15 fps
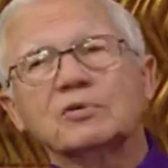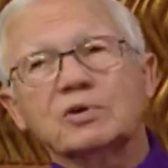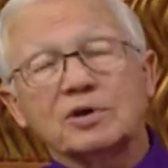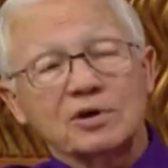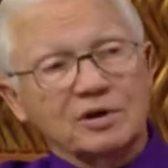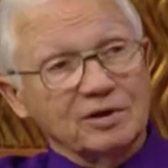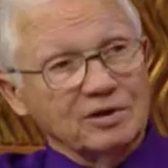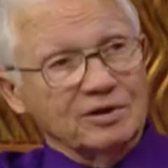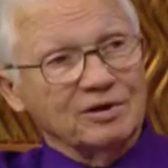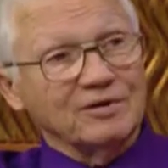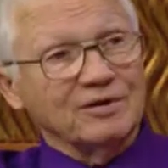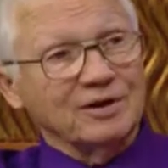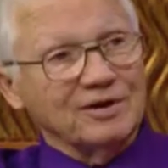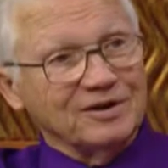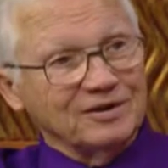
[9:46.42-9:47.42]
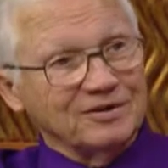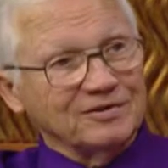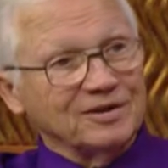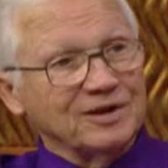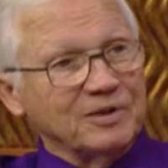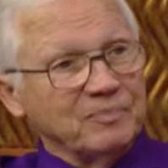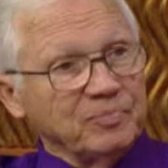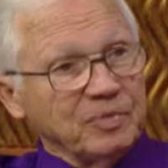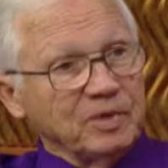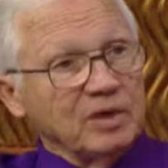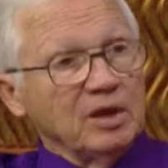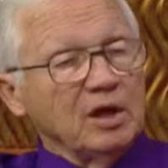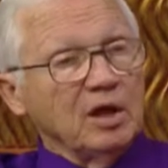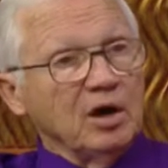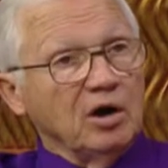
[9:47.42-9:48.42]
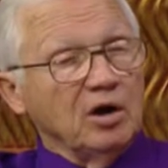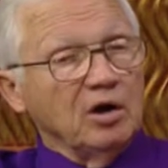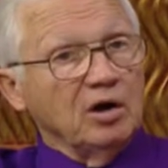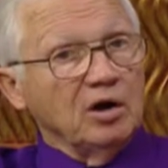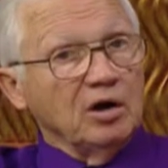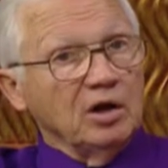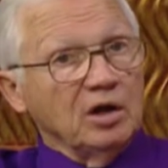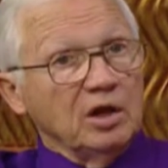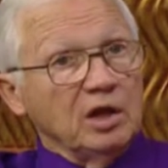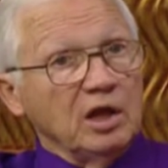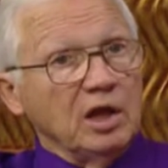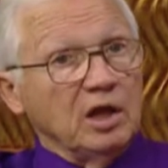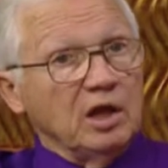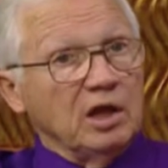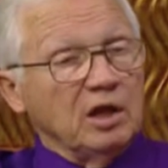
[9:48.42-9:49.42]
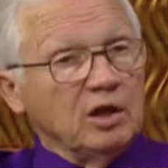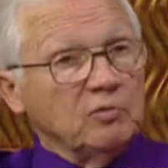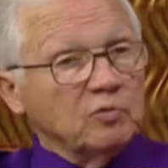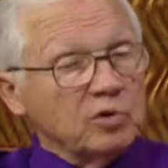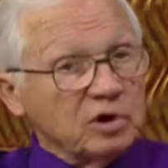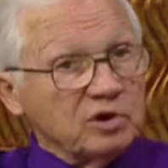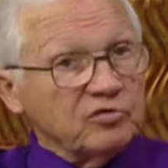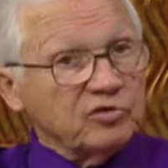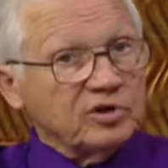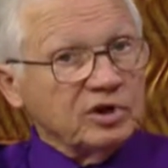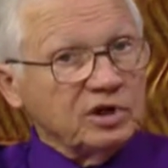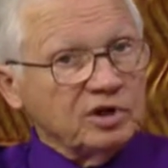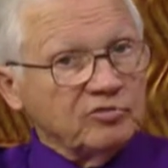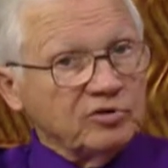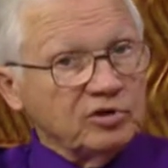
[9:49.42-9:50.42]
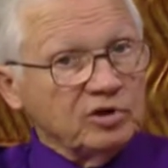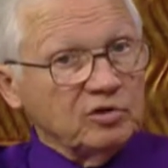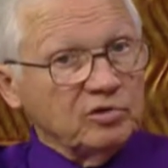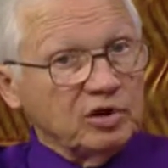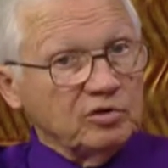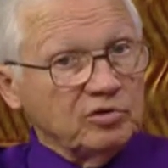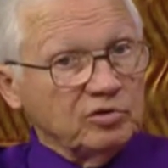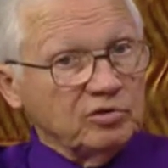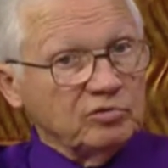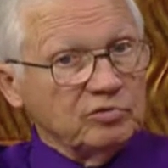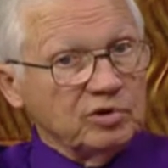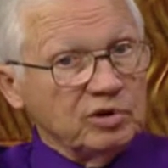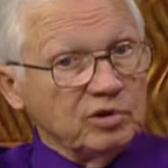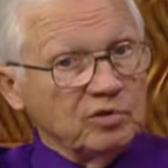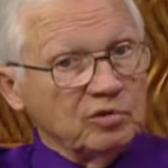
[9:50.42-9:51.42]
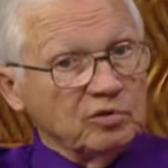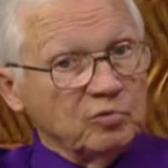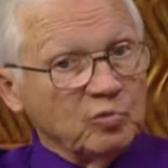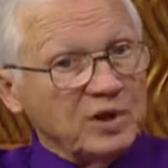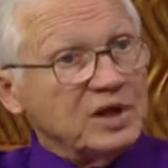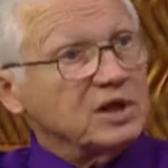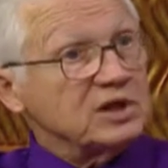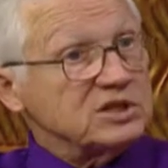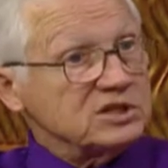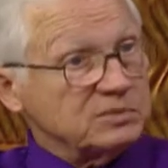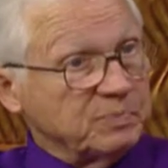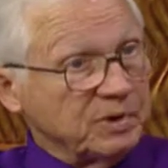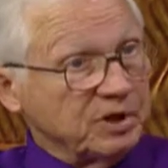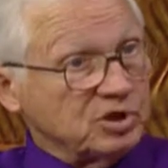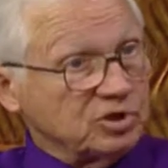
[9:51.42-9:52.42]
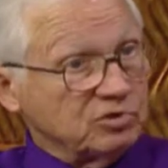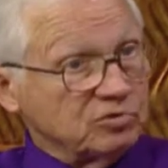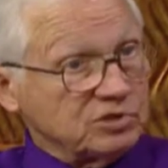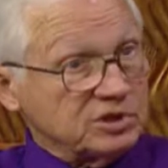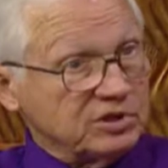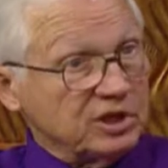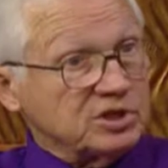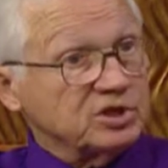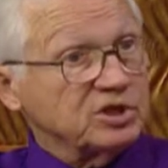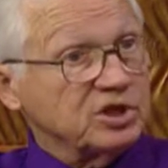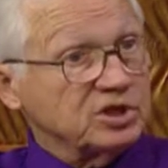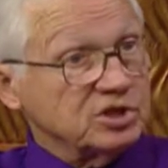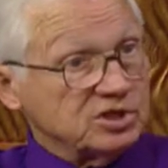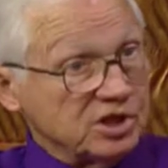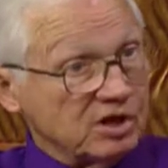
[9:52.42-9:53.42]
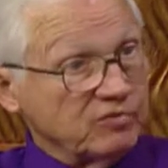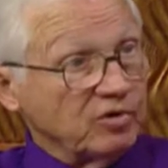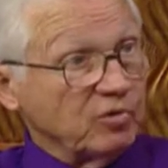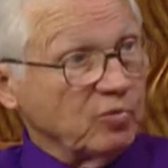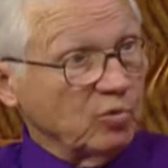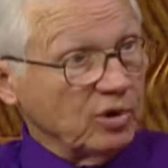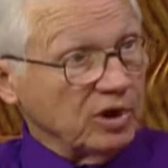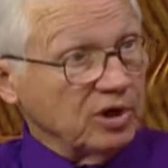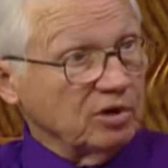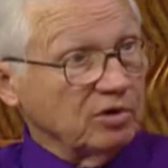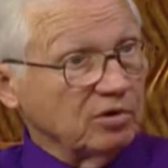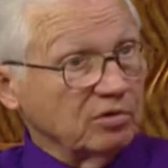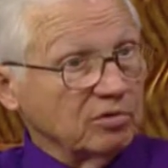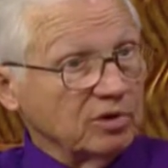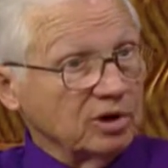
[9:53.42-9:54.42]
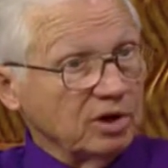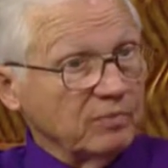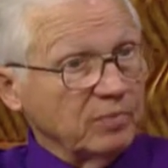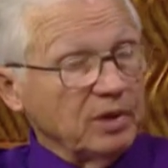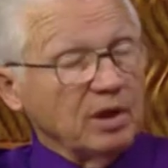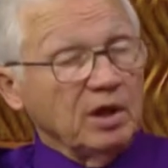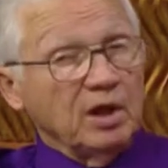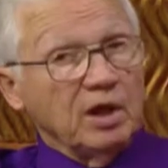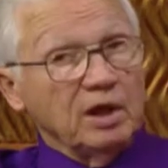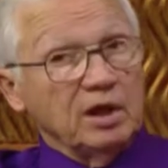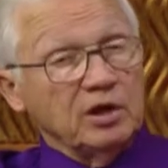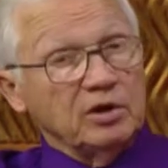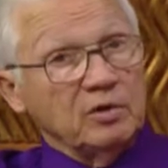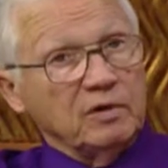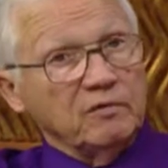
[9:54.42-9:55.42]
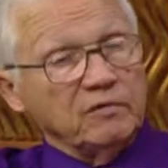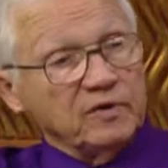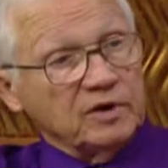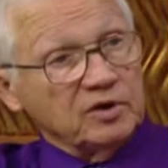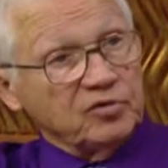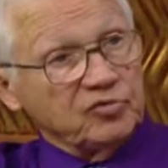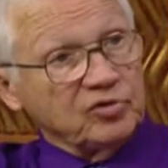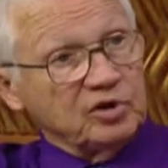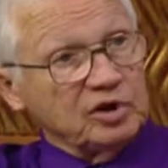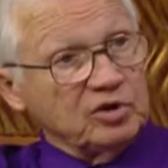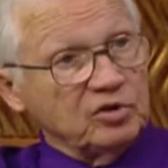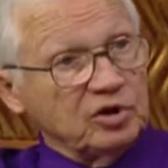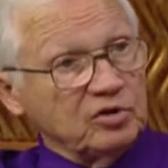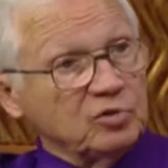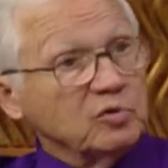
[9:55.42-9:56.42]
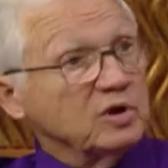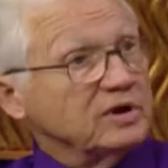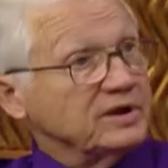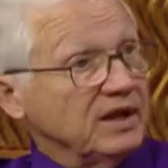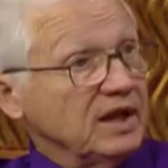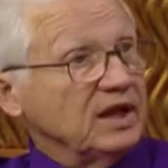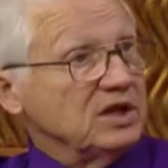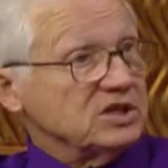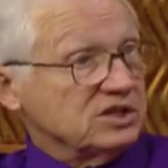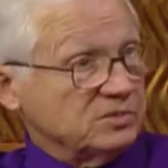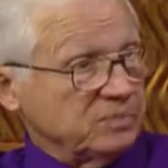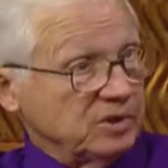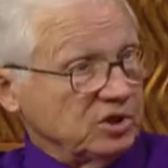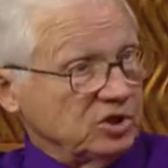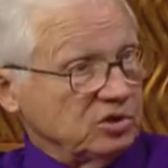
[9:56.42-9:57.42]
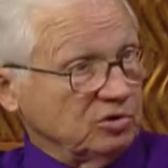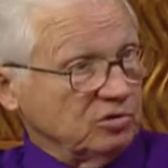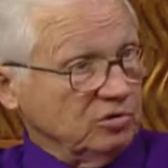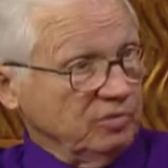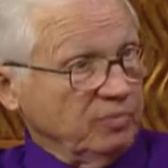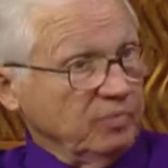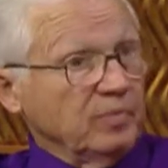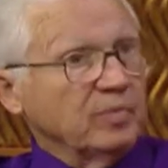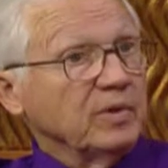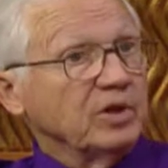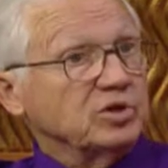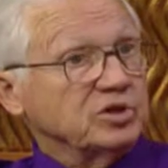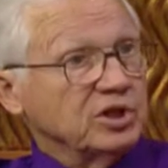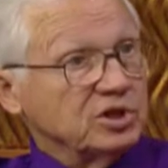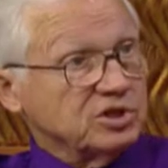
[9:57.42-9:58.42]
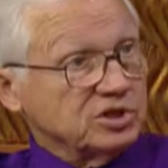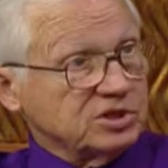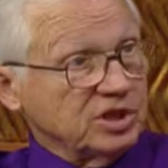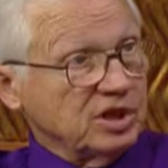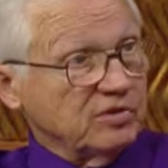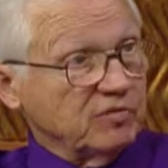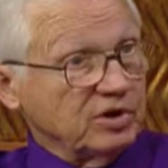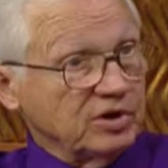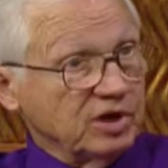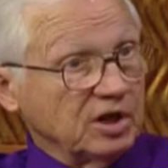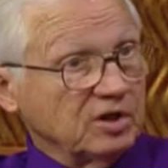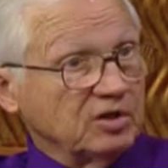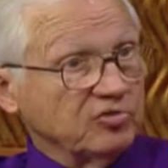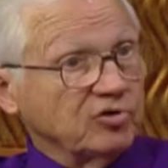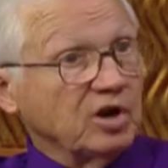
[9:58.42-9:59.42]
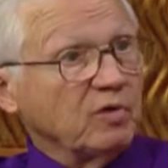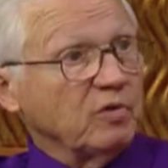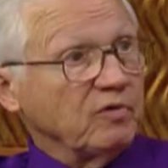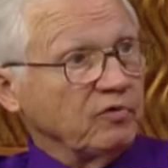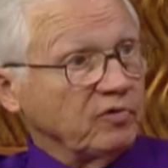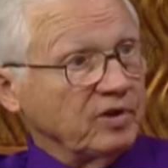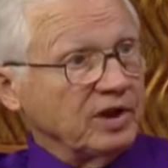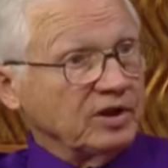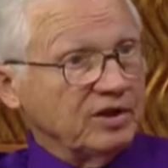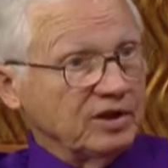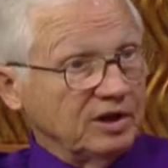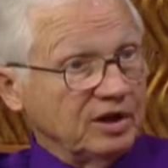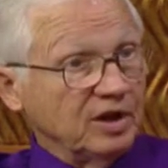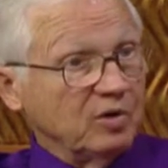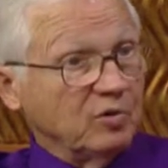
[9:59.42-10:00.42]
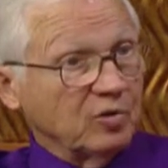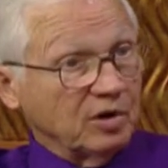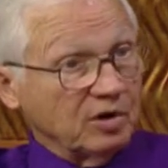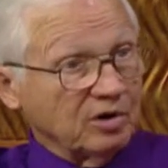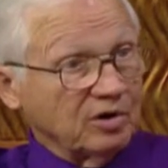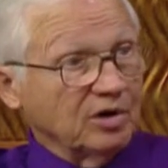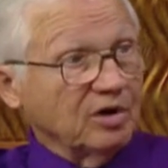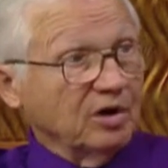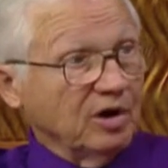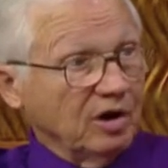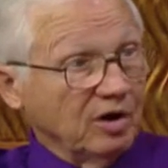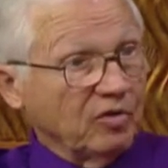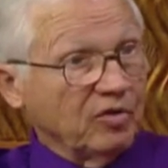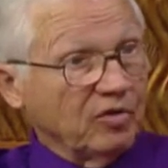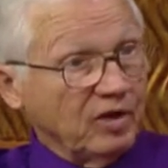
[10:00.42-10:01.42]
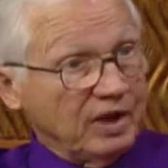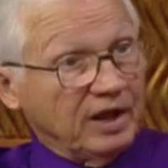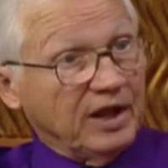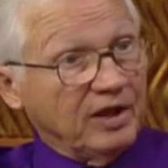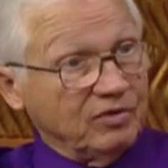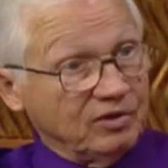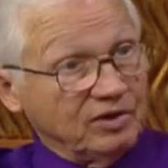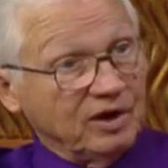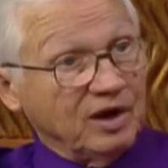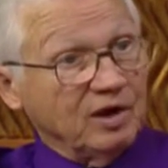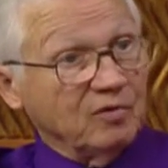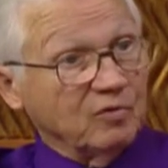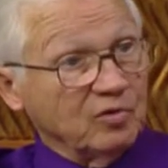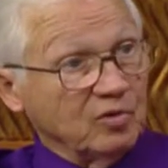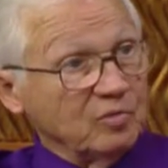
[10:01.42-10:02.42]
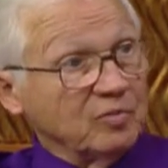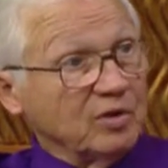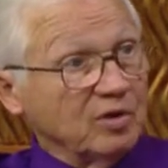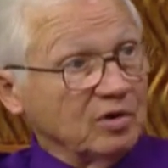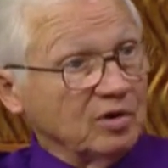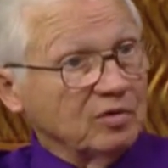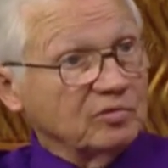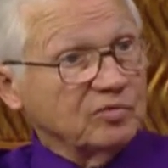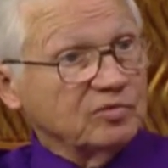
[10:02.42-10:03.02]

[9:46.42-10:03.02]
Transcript: Okay, all right. That's okay. Uh, in Woodland Skies, I know they do the weekly specials, and that mm -hmm. changes every week. Mm -hmm. Okay, and I know at Fireside they do a daily special that changes every day. That's mm -hmm. not mm-hmm. reflected anywhere yeah. other than at the dining room, mm-hmm. um,